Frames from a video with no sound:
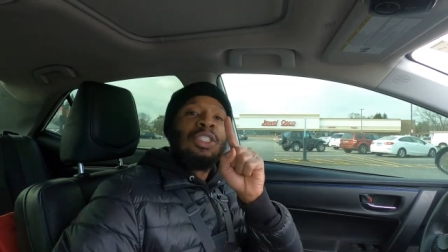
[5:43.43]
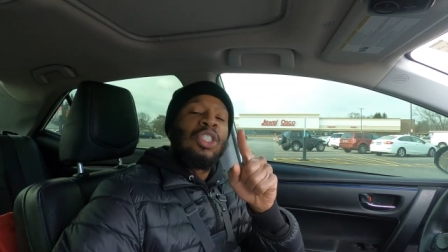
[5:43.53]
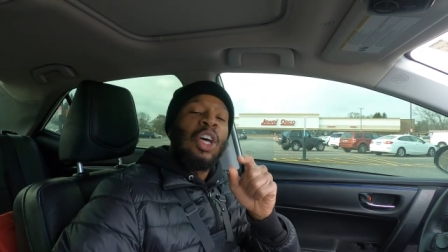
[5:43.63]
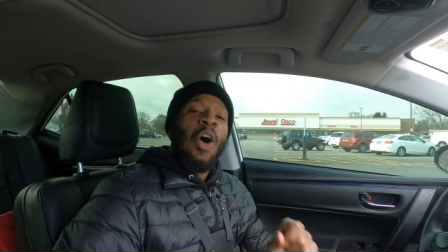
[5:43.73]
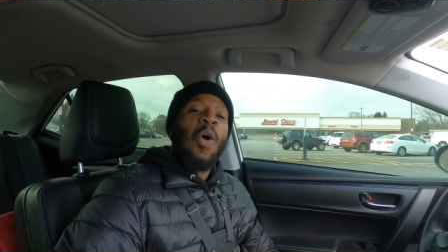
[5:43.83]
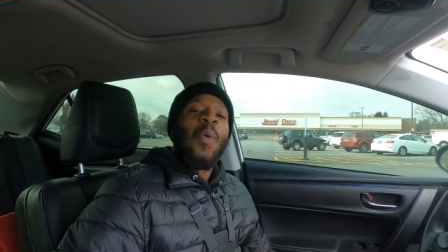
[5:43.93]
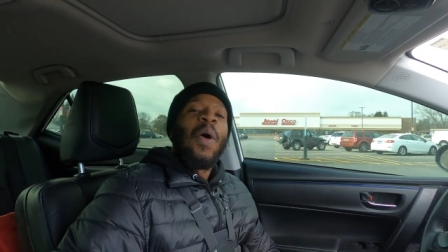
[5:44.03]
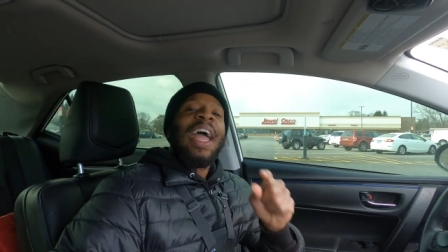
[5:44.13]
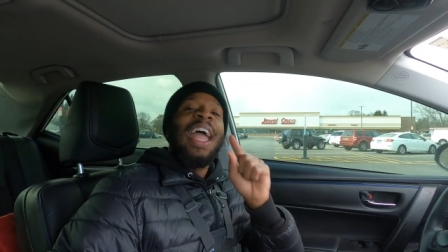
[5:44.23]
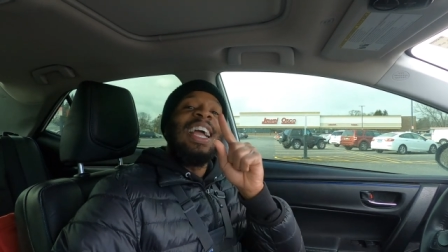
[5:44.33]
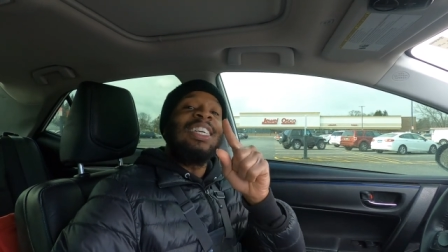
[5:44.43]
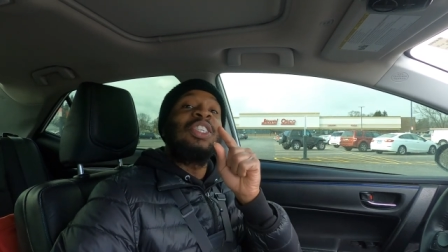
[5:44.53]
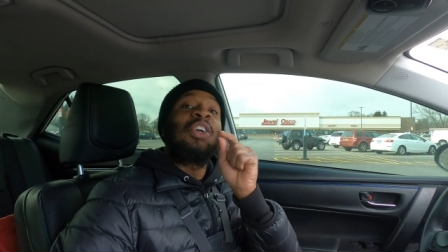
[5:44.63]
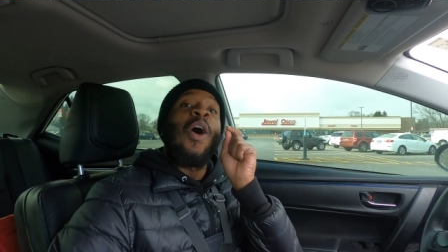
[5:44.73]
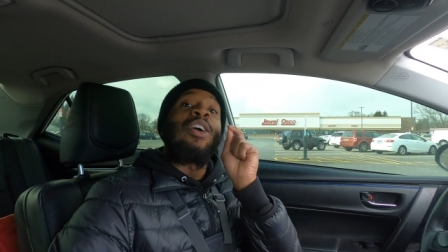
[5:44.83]
So
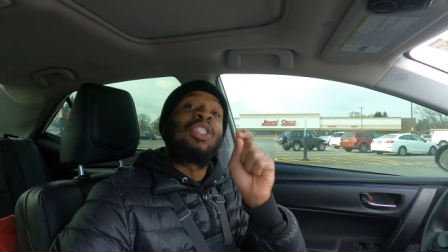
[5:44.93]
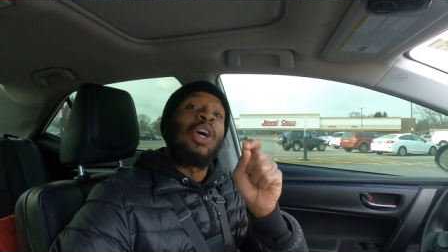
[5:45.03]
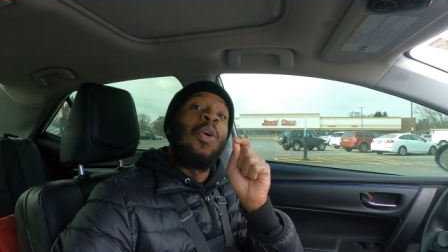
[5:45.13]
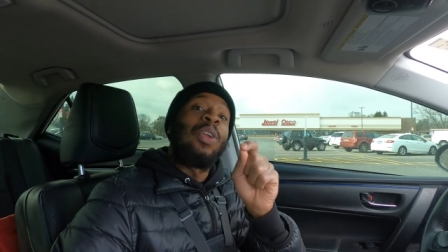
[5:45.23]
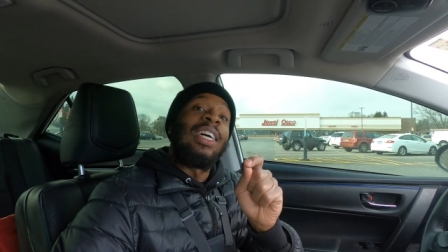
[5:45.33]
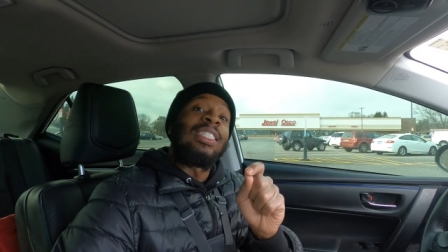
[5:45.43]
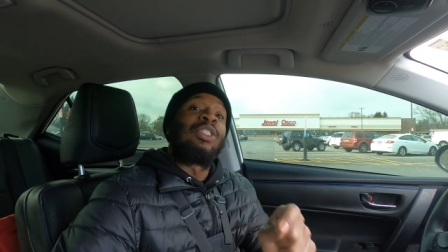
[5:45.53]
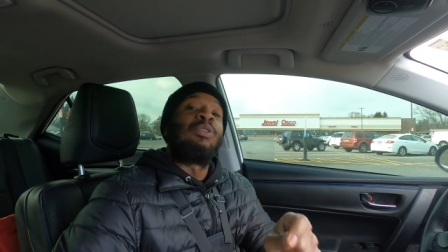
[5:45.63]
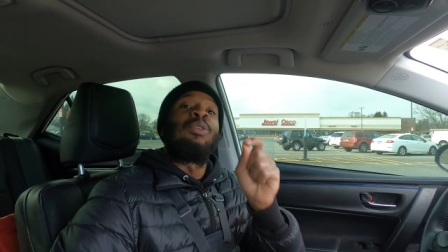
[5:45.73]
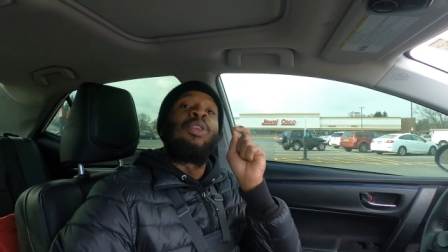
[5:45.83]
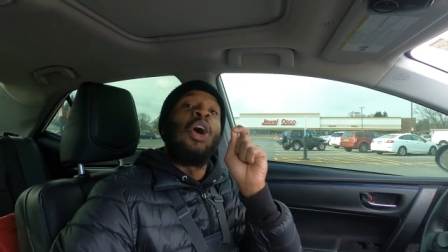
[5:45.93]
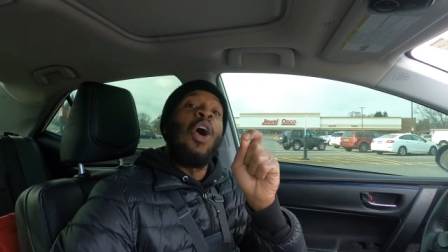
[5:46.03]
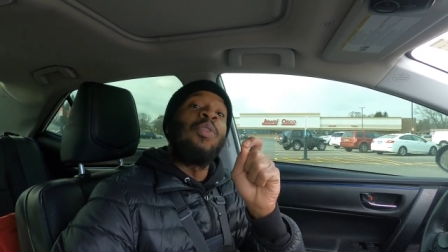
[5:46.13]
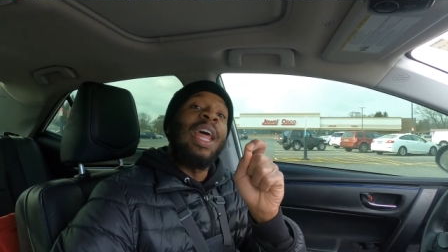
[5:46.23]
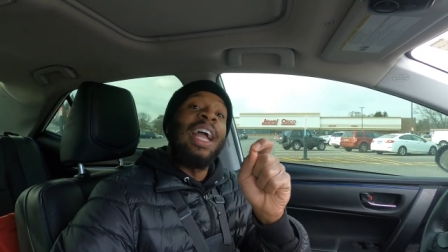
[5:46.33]
Instacart told us to
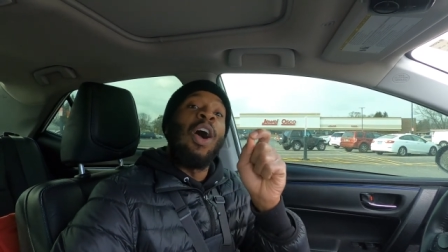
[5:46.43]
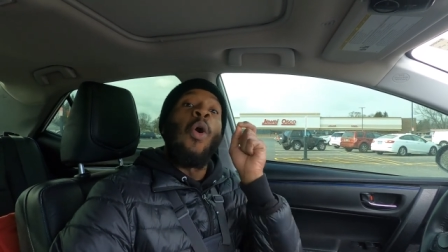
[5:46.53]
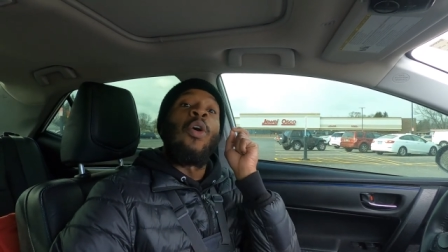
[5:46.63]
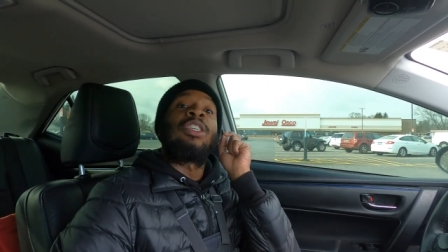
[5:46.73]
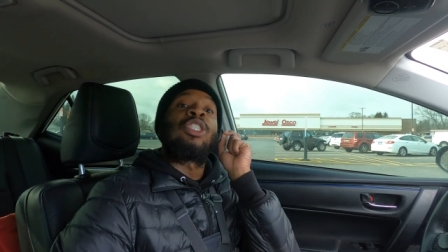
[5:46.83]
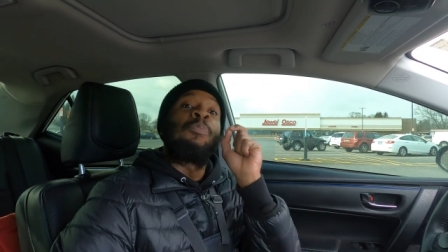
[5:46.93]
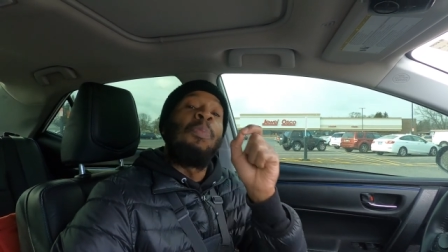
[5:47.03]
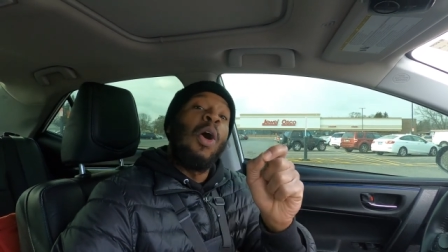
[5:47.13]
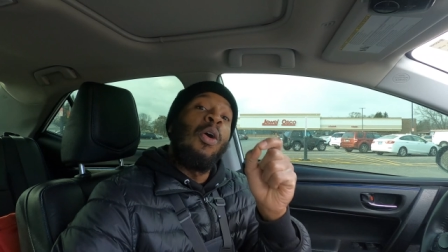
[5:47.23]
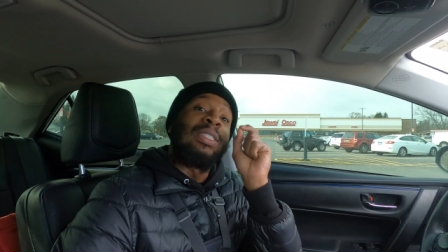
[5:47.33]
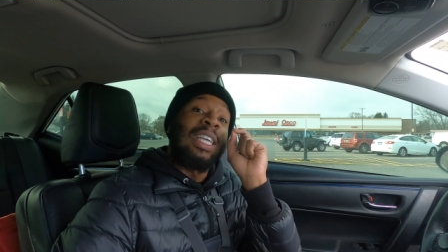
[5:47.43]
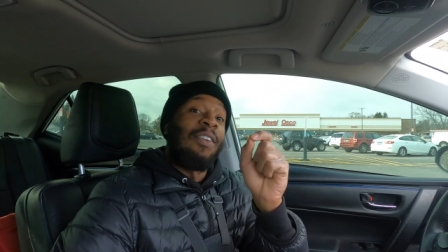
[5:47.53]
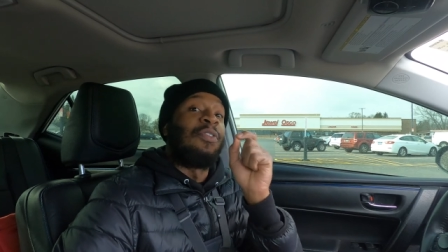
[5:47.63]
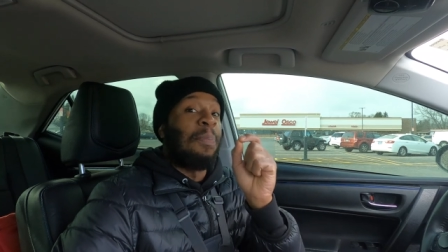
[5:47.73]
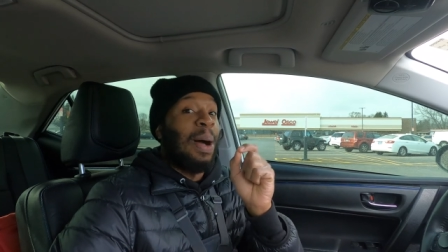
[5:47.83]
donate or dispose
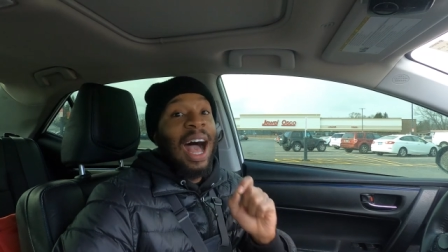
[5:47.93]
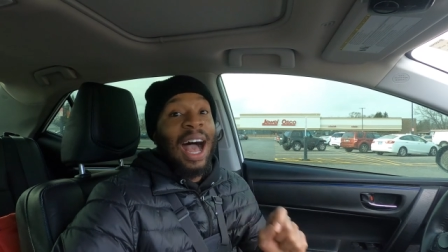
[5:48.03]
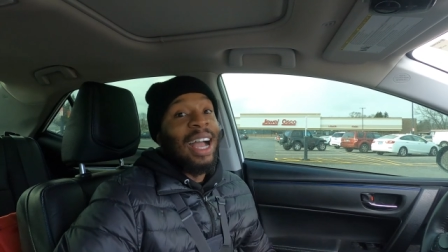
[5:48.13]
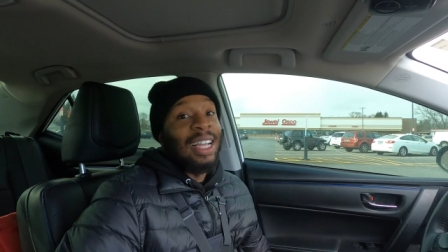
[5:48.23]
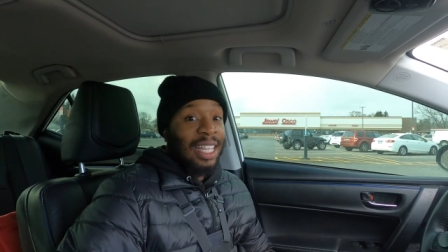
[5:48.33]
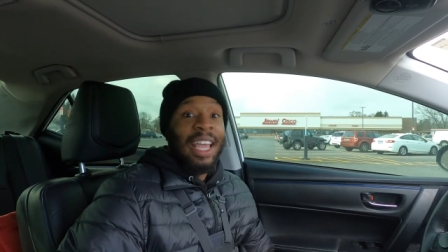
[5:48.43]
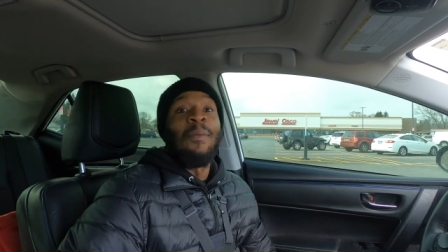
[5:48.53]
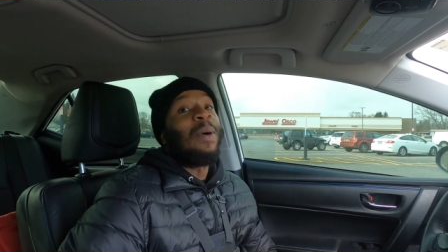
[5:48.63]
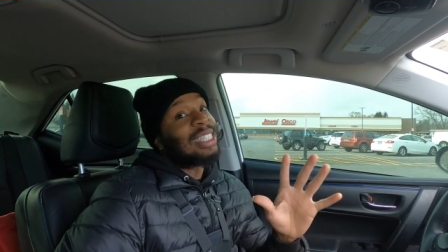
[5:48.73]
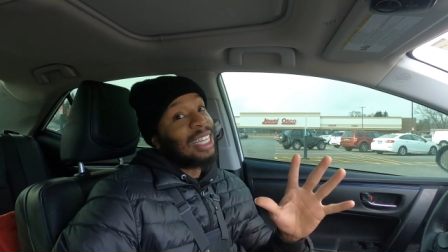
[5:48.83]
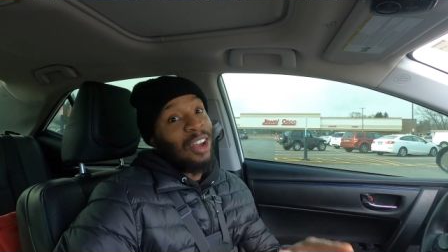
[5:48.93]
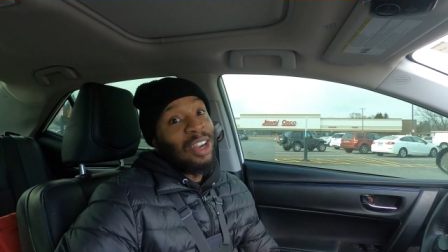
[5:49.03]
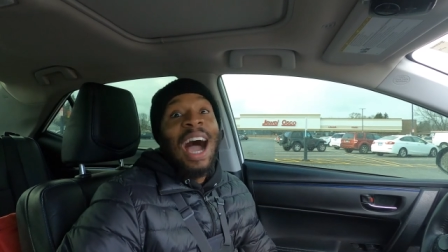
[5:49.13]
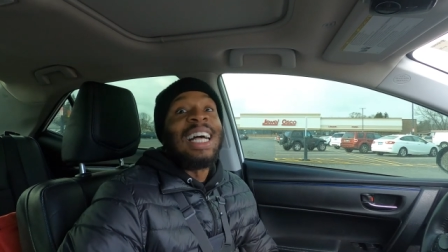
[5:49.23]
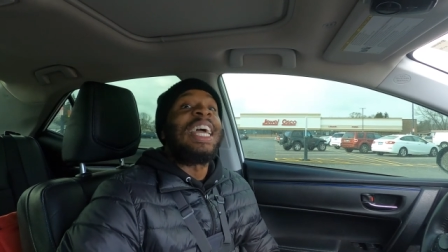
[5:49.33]
of the pies, and we ain't telling no
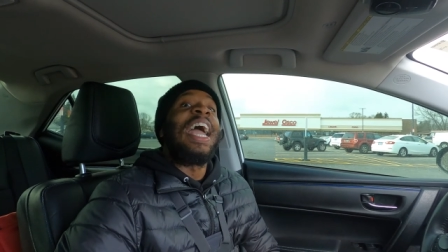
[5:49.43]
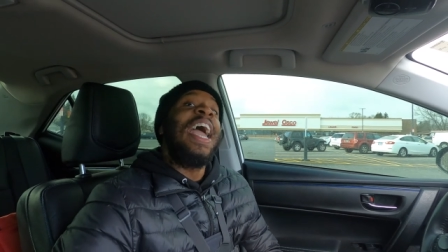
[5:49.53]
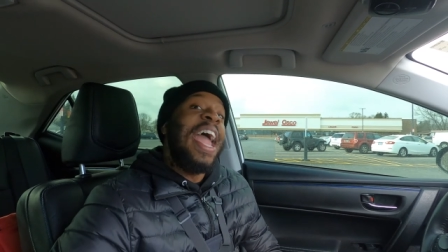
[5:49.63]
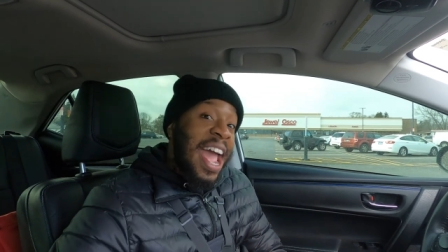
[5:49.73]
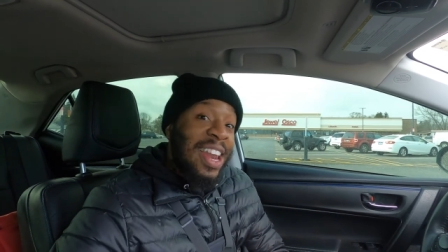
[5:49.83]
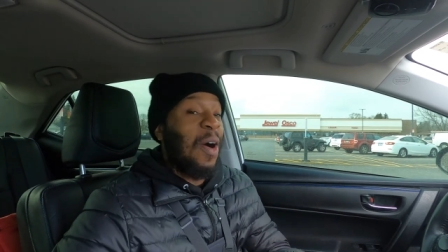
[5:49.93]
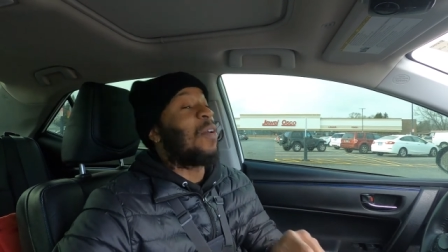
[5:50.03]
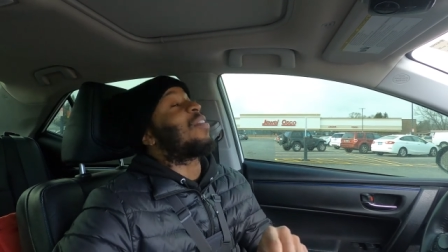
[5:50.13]
lies. And